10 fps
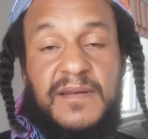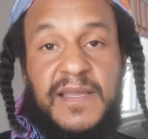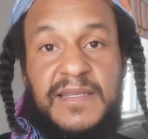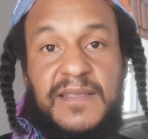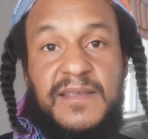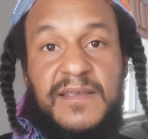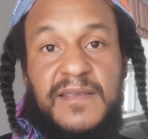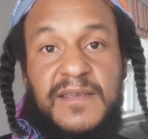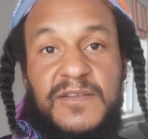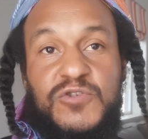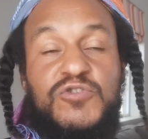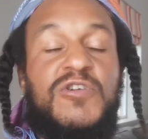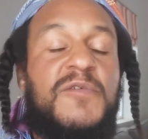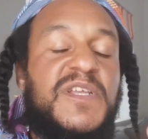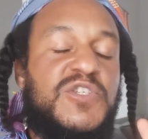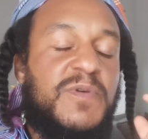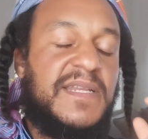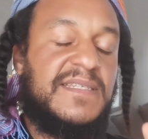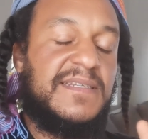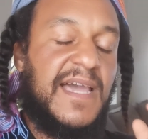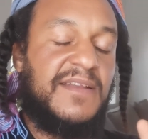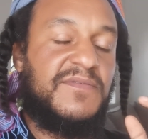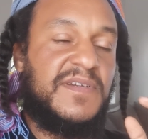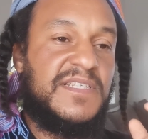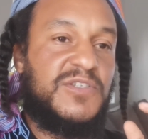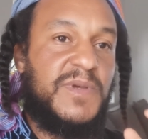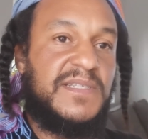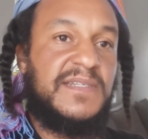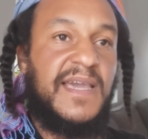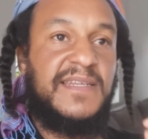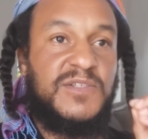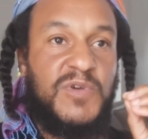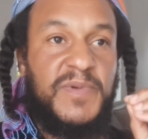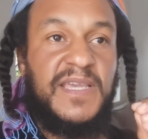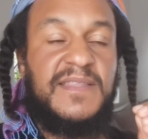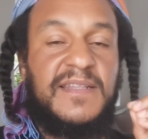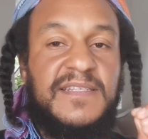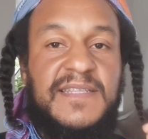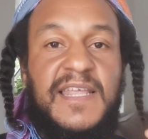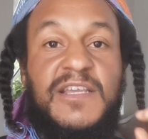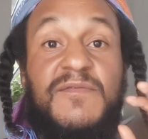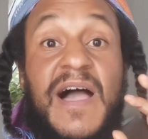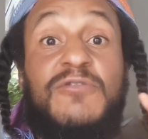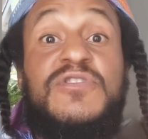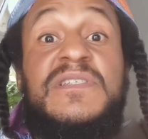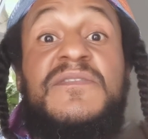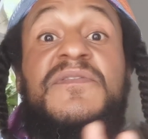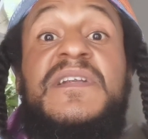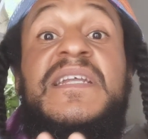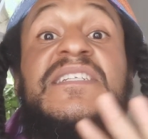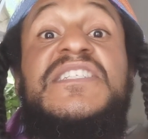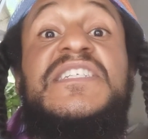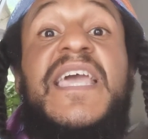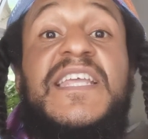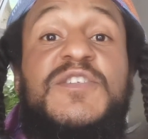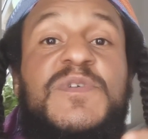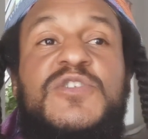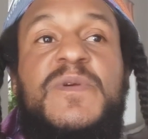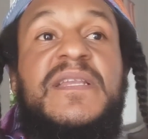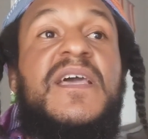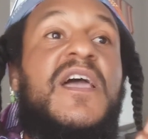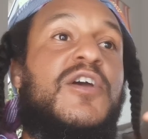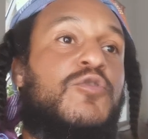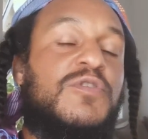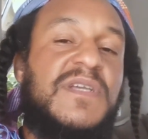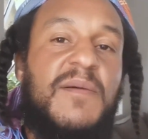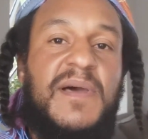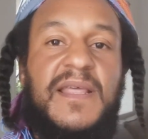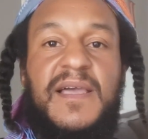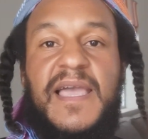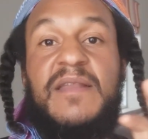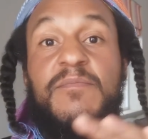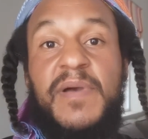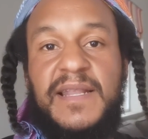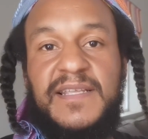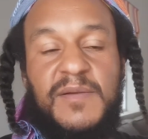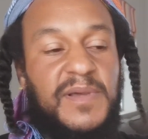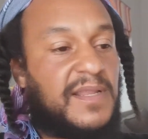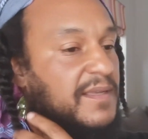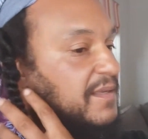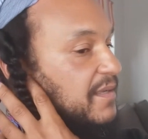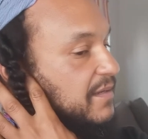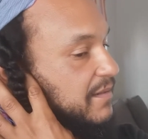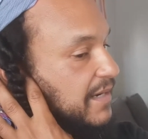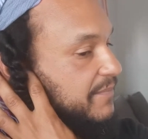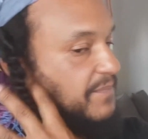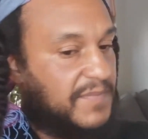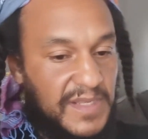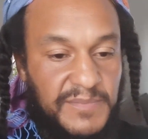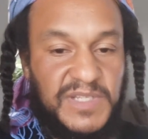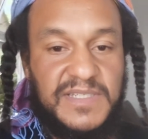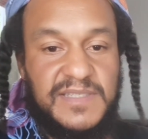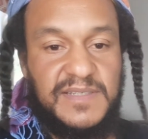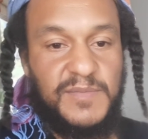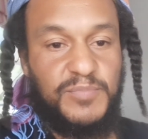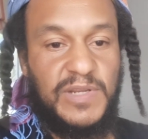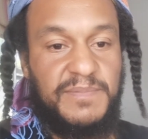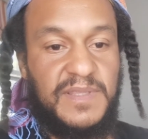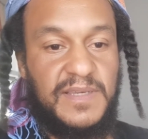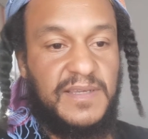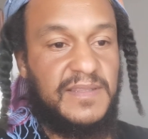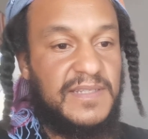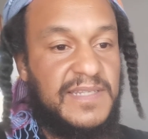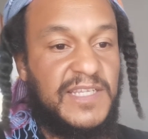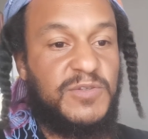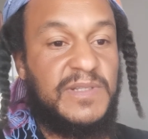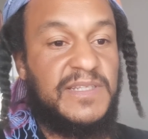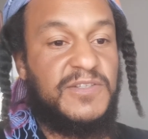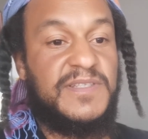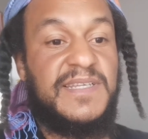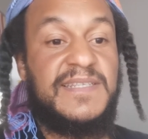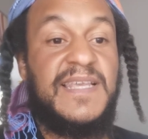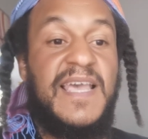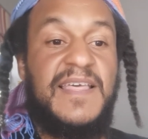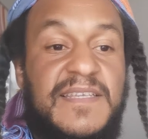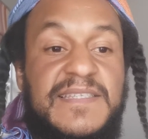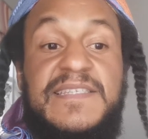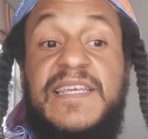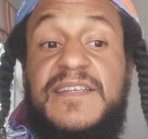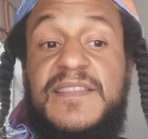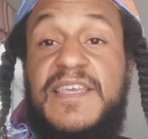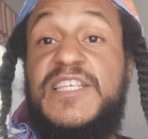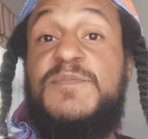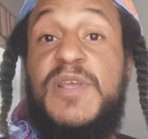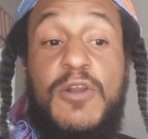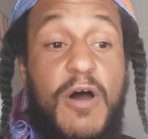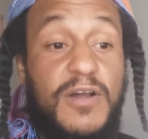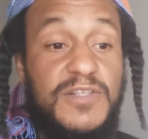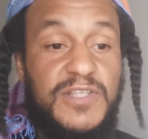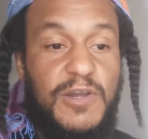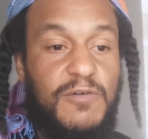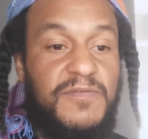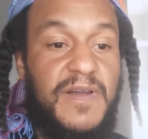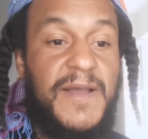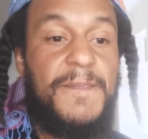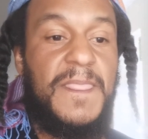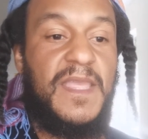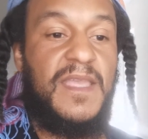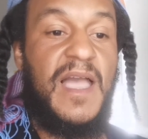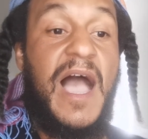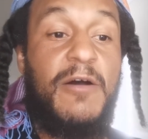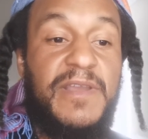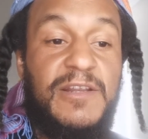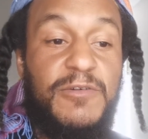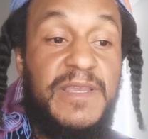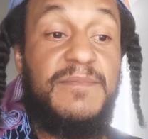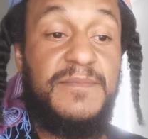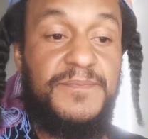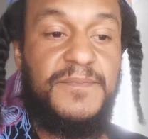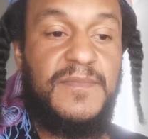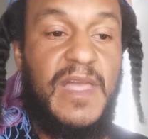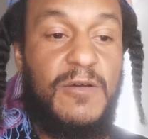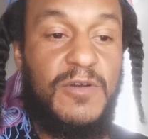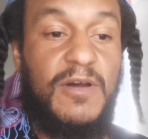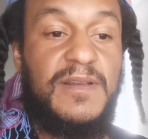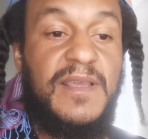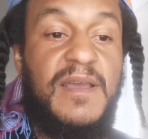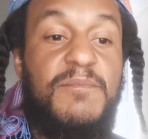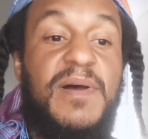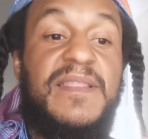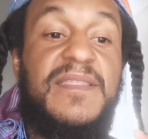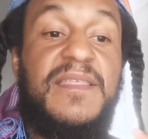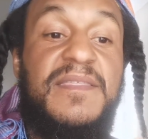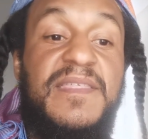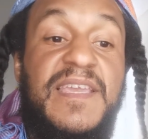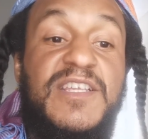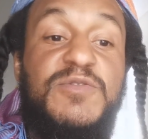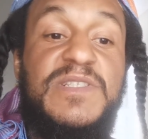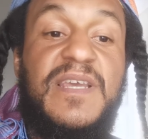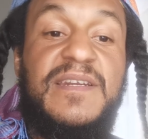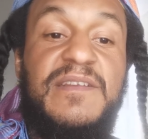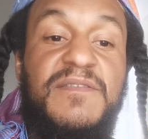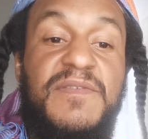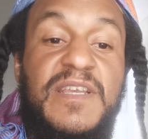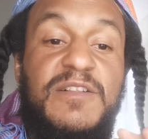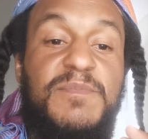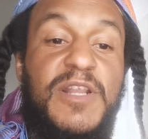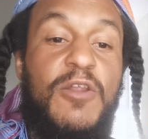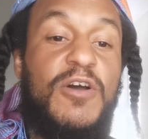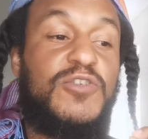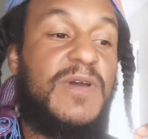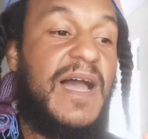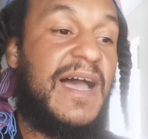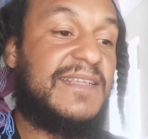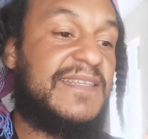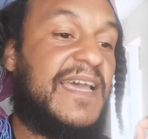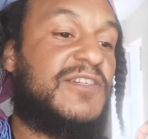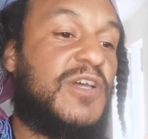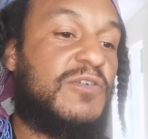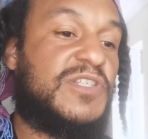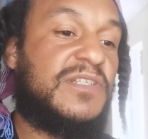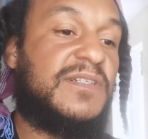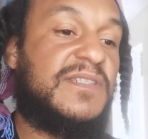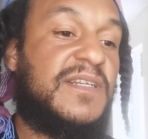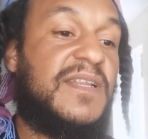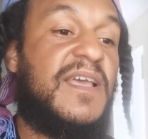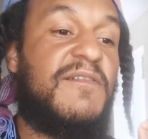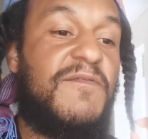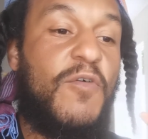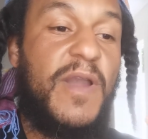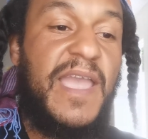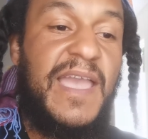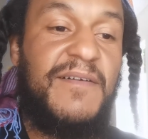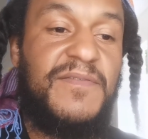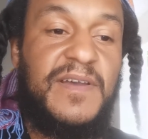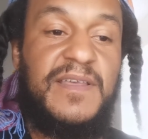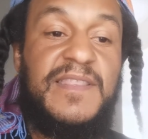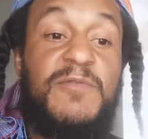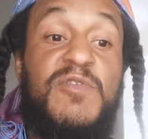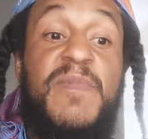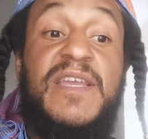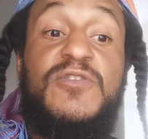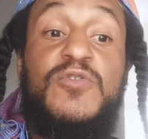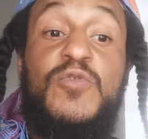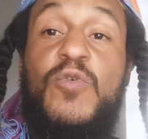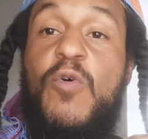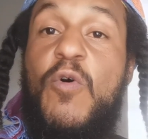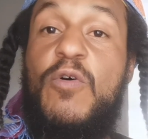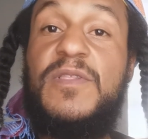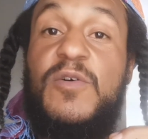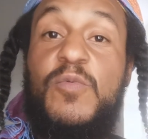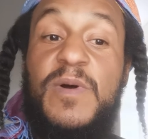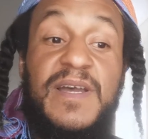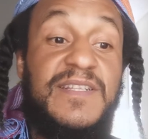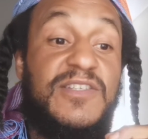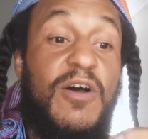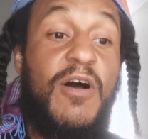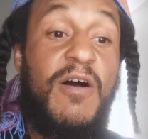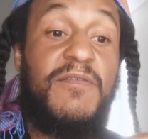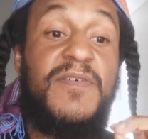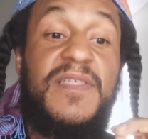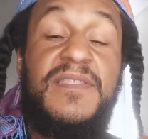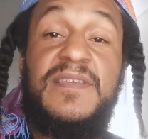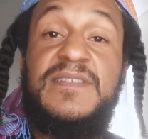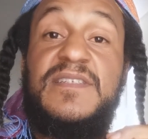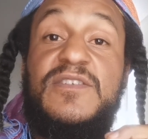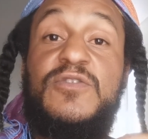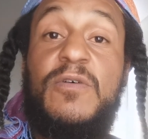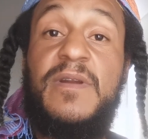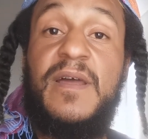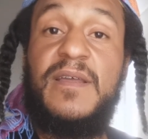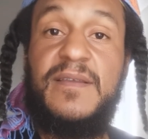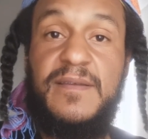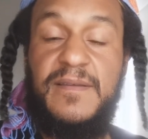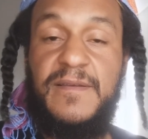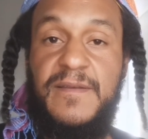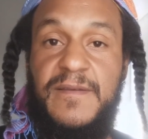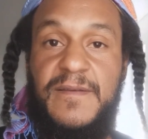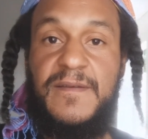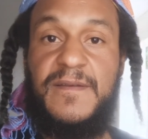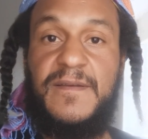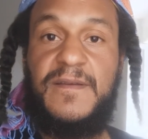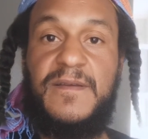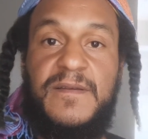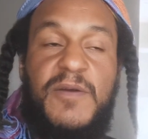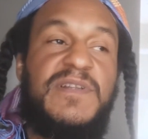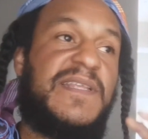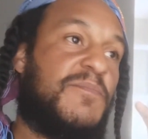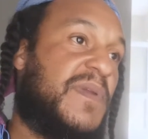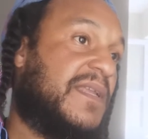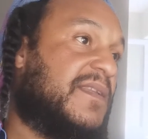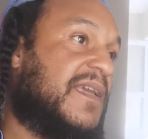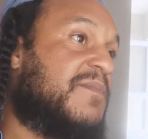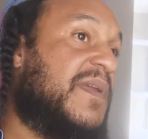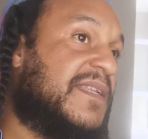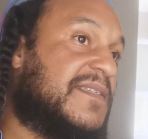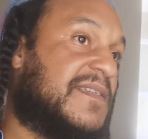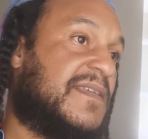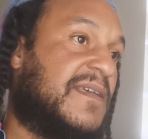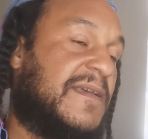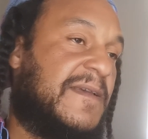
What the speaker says: Right? Deuteronomy 29 verse 29 is where we get the understanding of how to differentiate between good Kabbalah and bad Kabbalah. Right? Let me just pull up the text quickly. So it says, the secret things belong to Jehovah, our Elohim, our God, but the things which are revealed belong to us and to our children forever, that we may do all the words of this Torah. Okay, what does that mean? It means